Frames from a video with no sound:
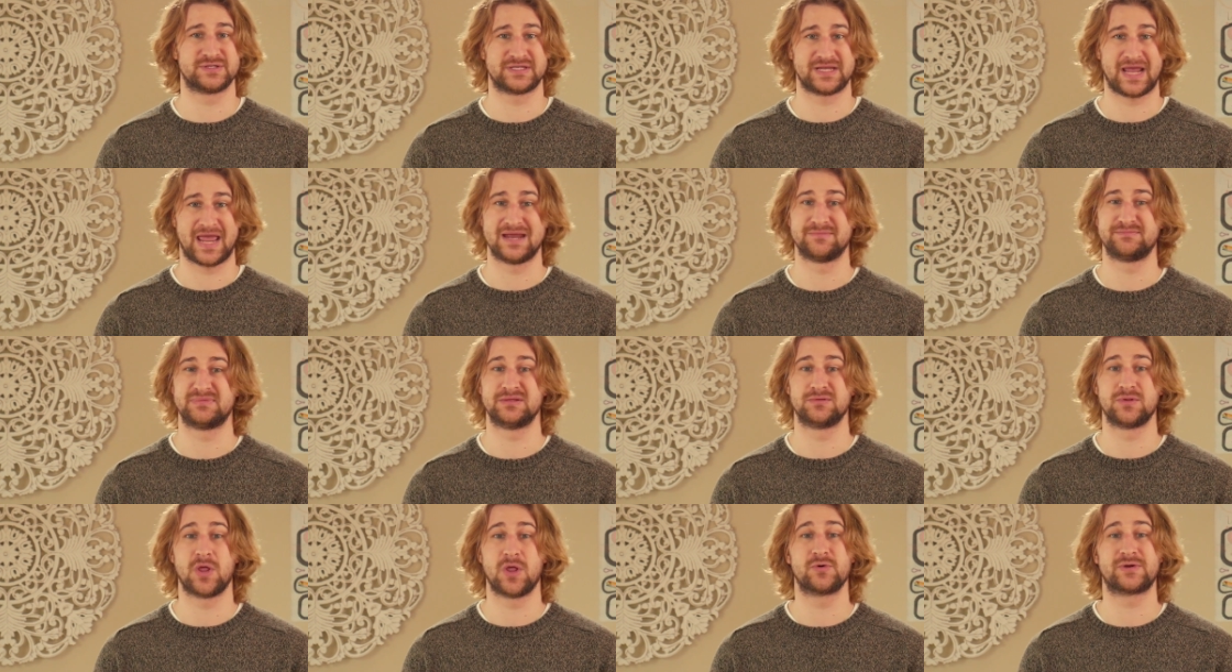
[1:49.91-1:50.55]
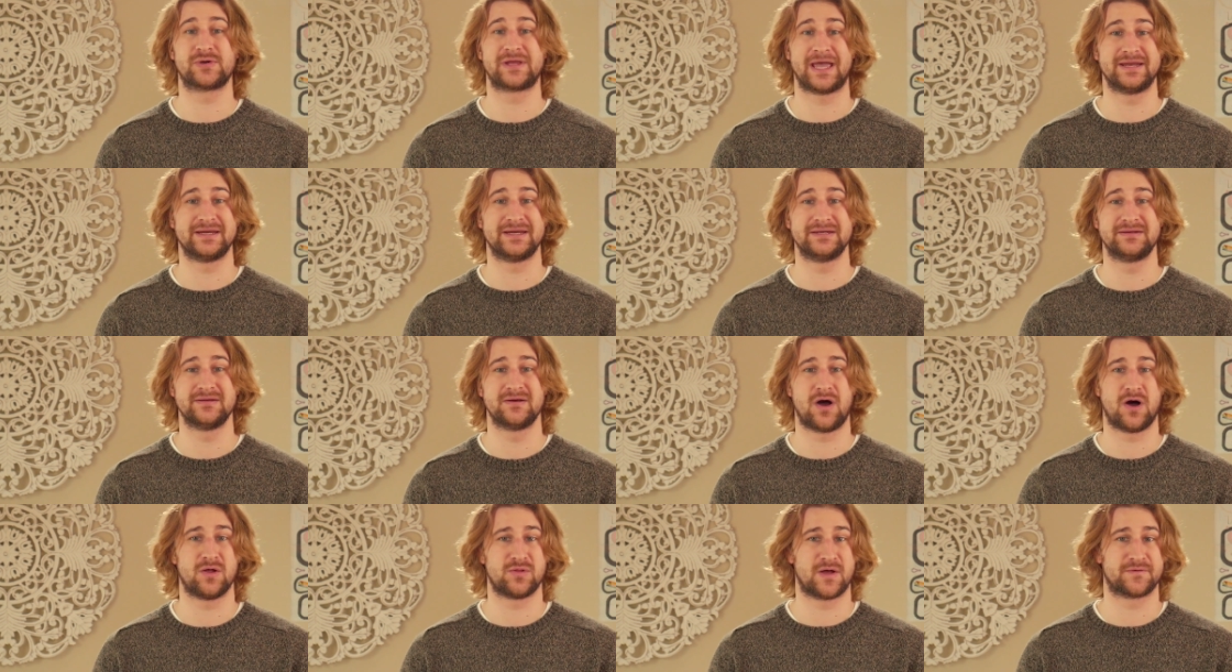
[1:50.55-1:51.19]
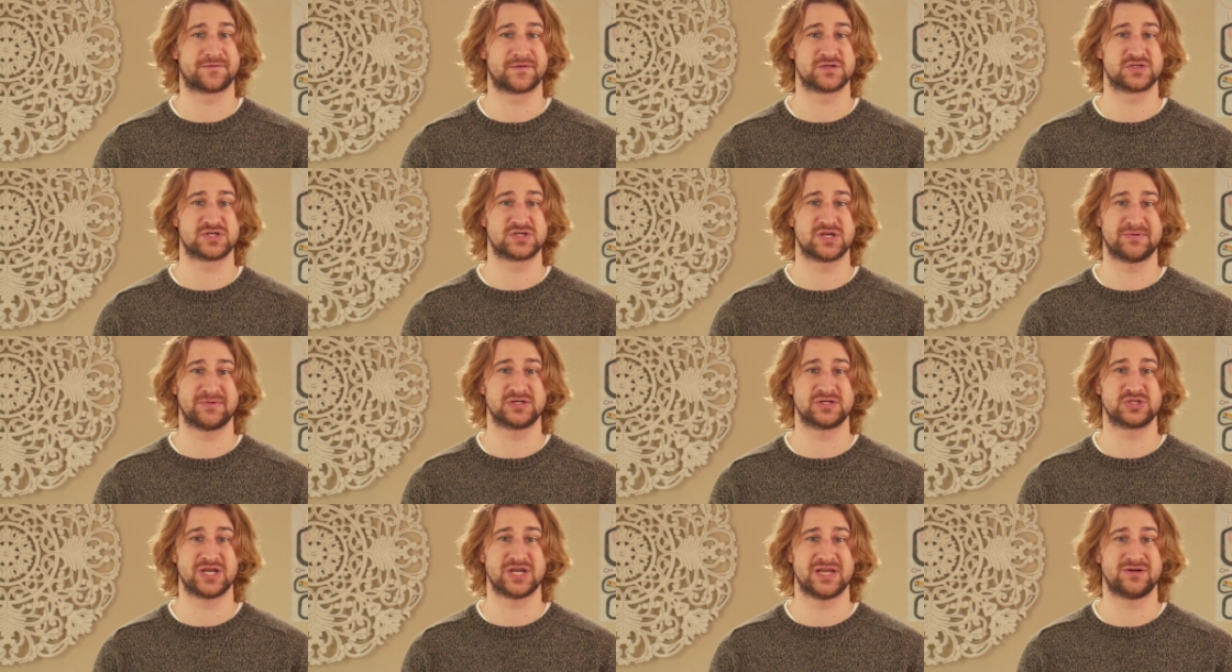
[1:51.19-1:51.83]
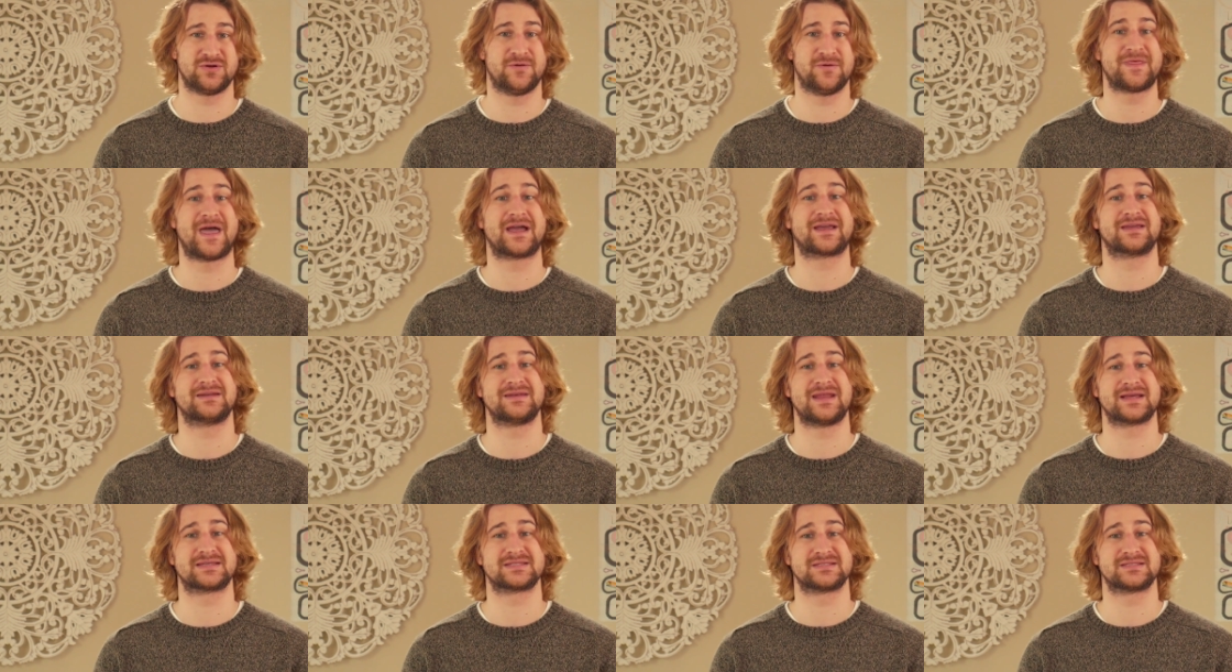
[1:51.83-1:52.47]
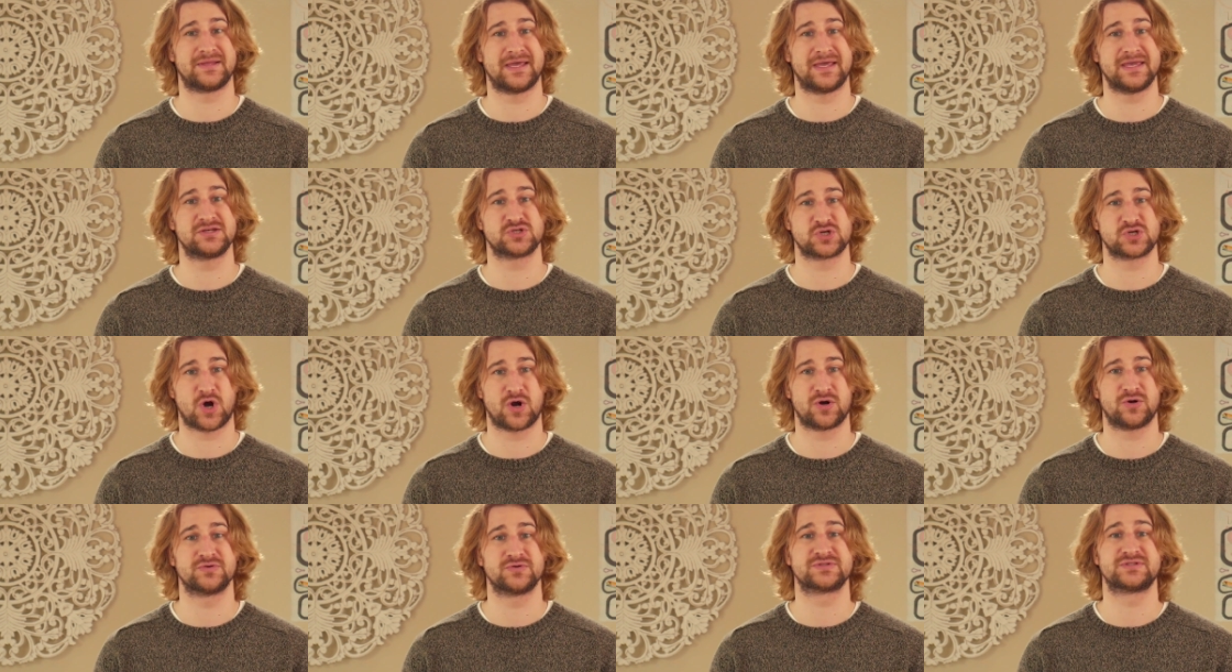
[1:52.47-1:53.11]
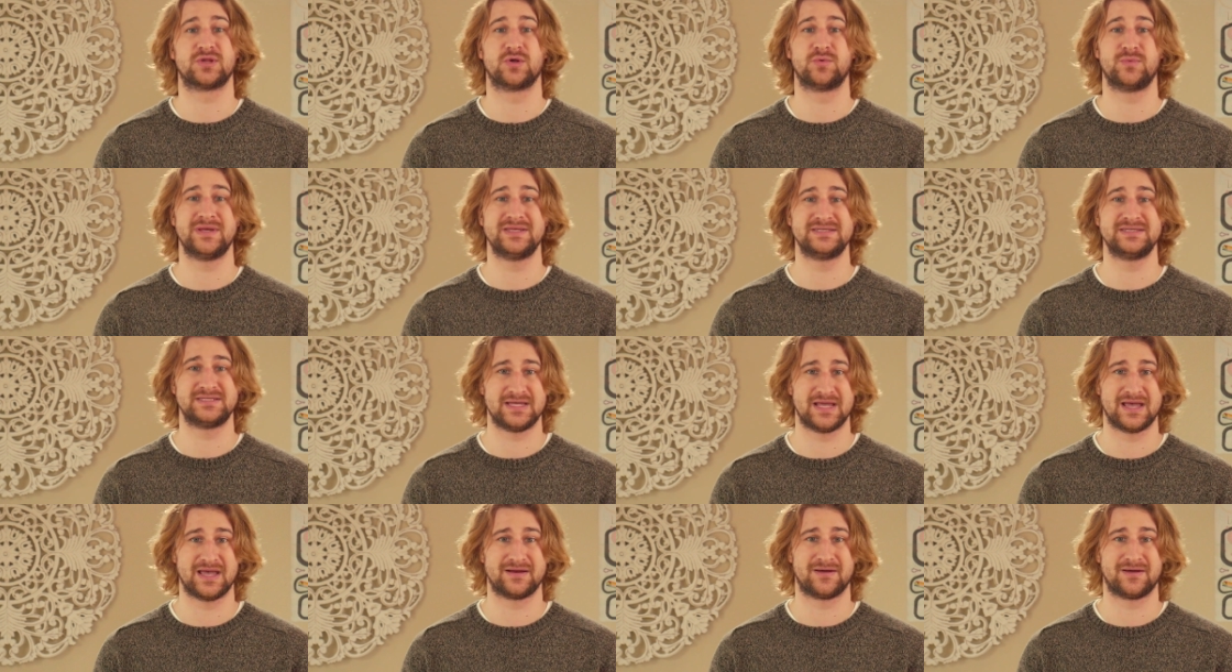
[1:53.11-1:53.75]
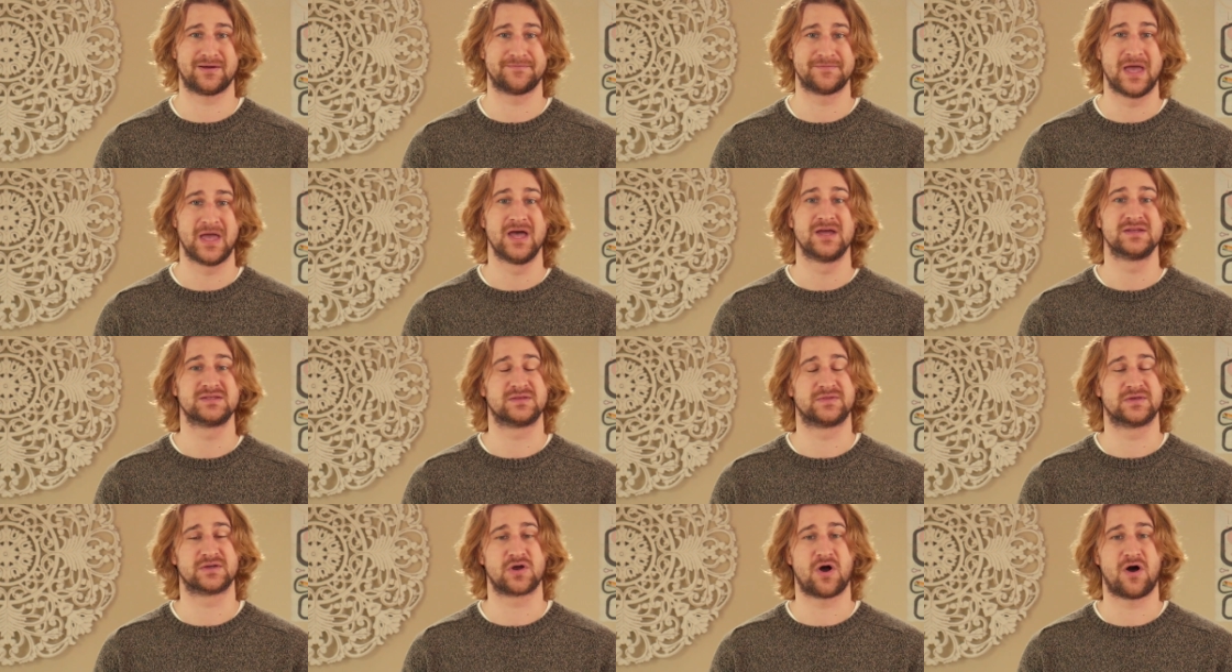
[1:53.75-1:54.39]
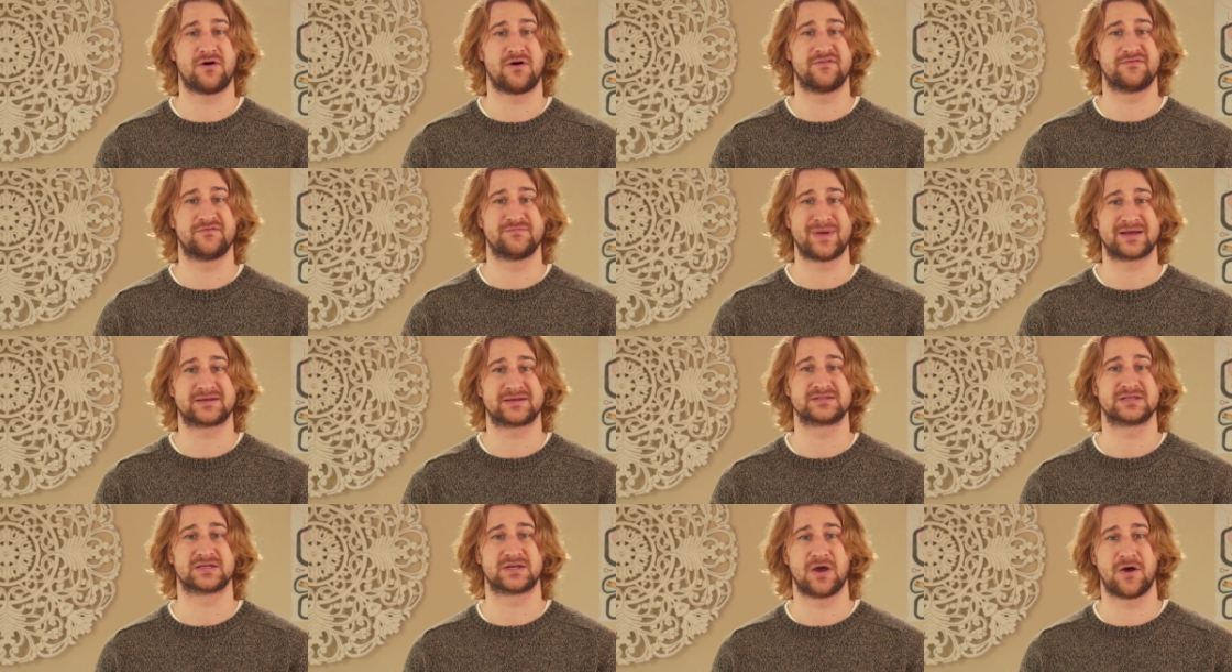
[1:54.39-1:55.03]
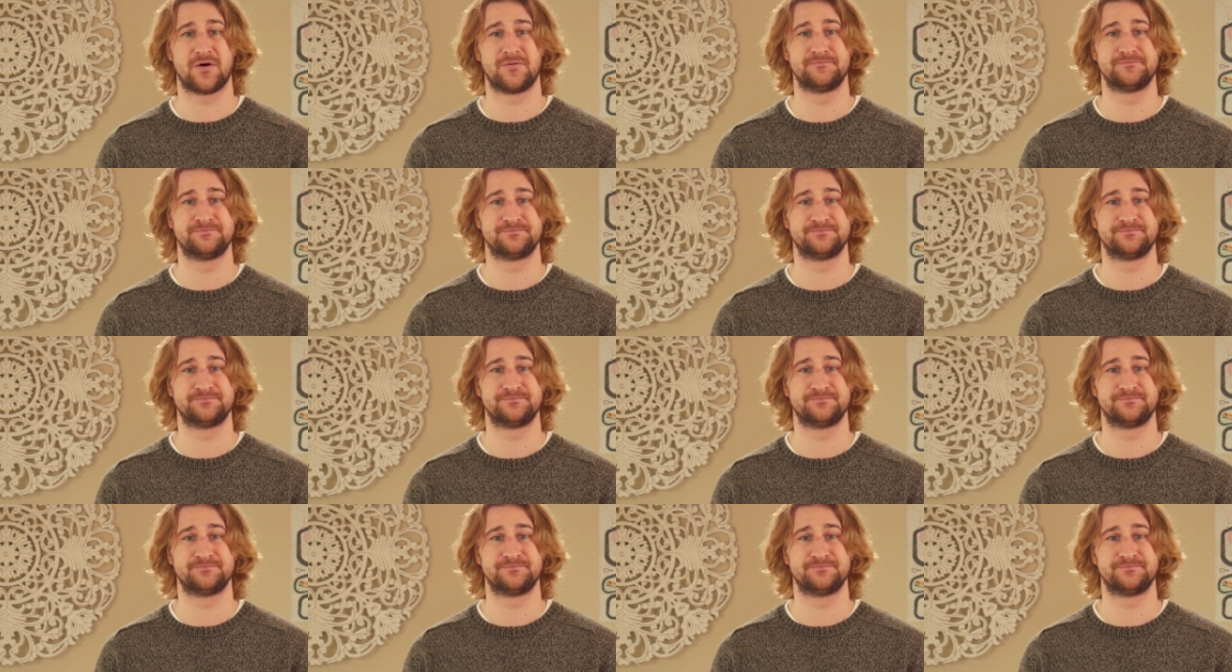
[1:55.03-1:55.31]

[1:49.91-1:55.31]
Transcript: and be located along the shipping channel that connects Lake Charles, Louisiana, to the Gulf of Mexico.